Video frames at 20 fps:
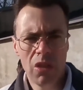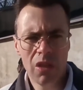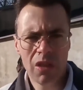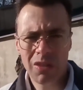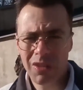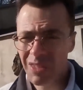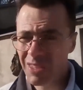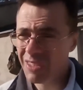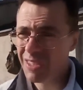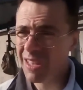
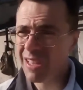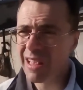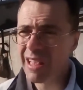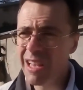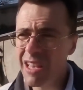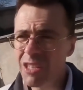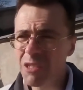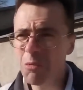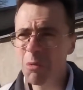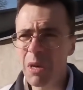This is at
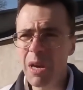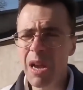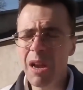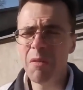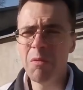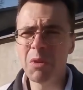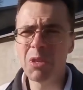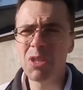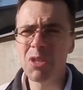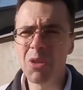least what
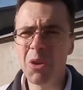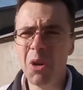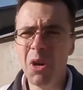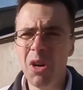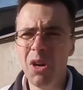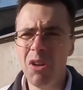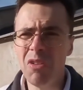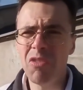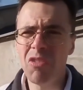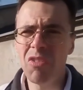I was
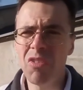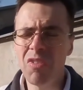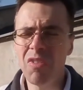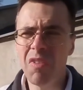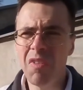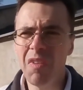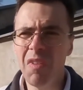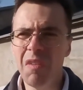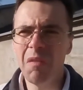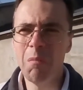taught
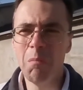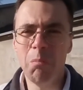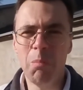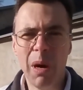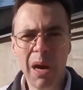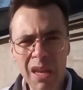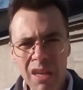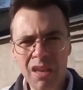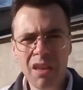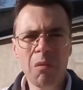
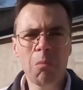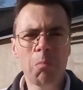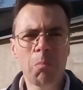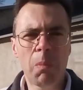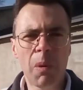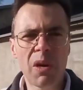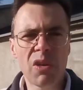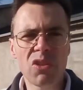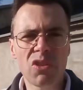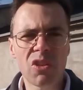by him
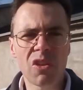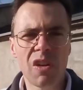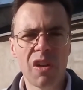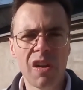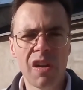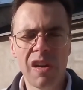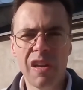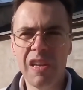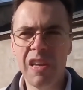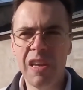
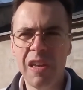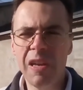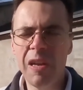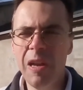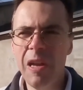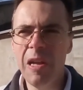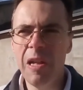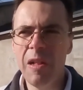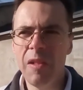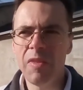personally.
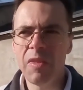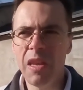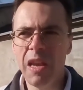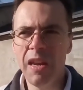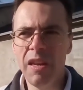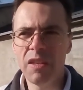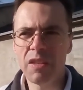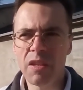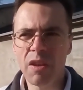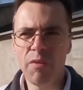
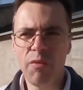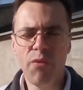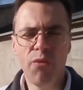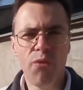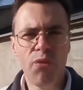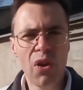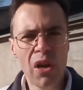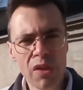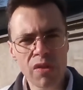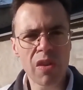It is a
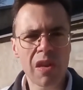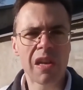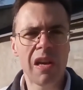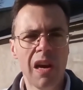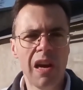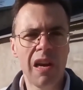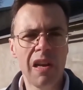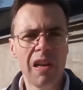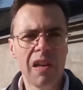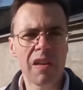filthy
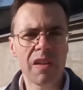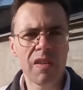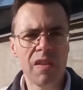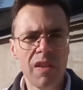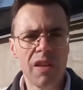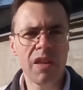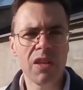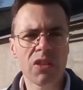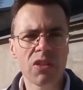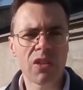guy like
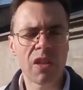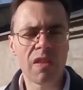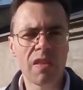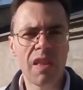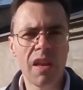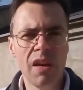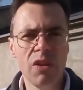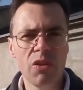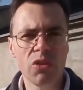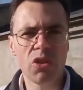this that
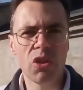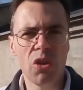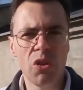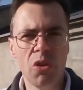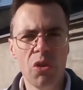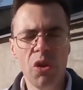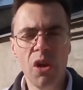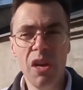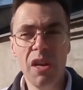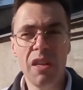tells
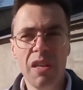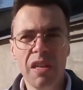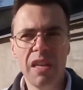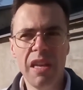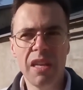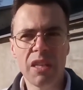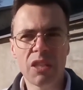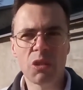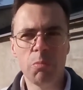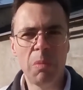you
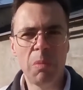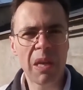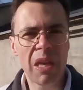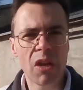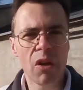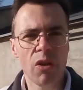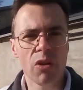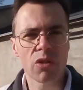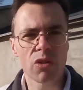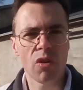it's
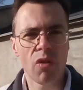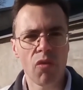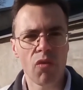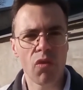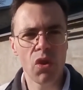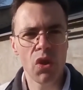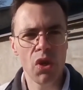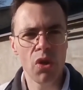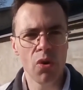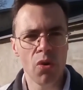because
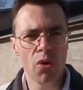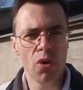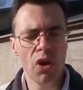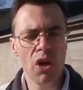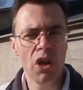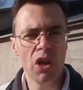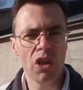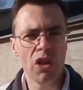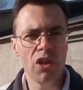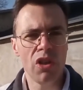of you.
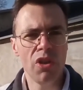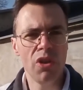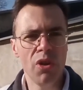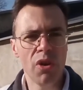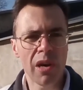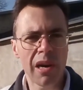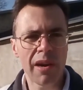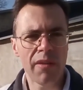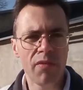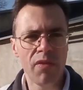
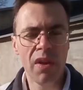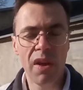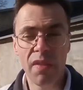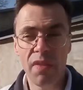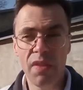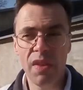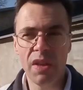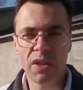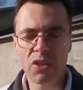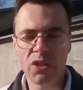You have
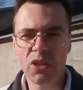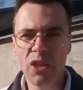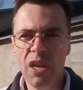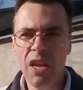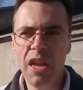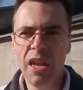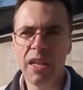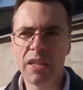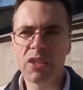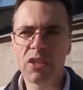done this.
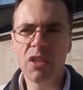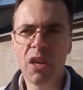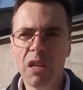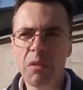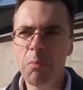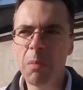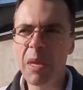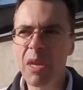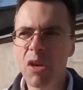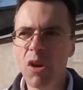It's
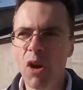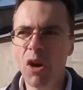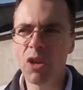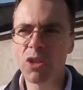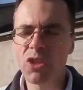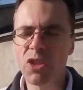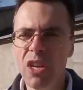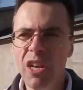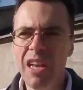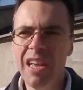not
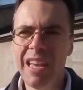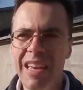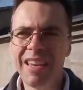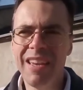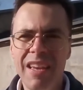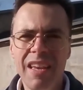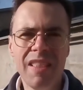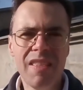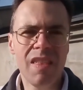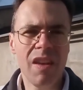because
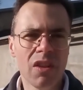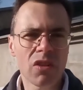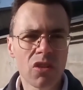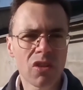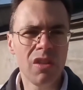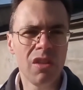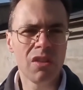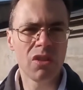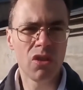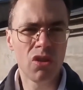he
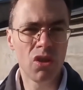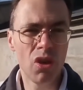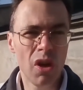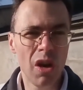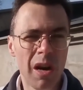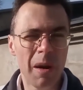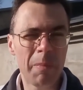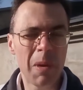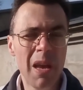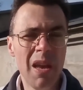does his
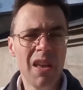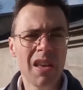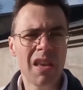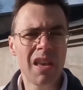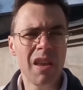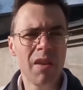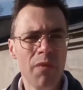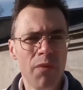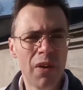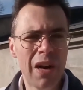job.
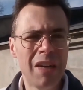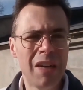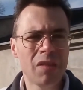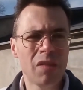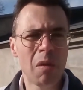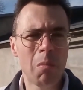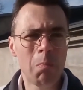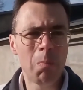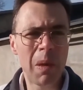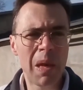He
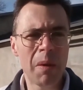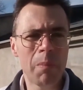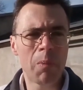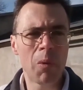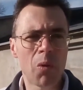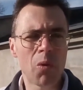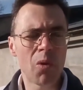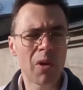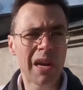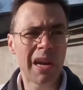found the
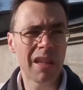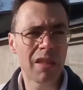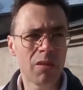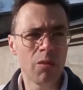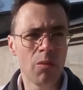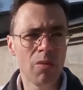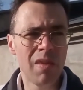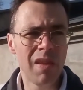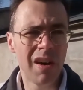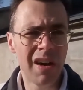people who
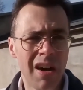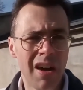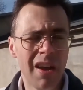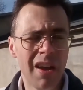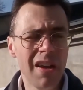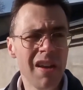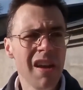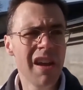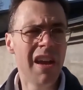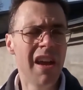had to
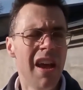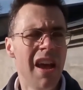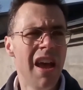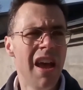die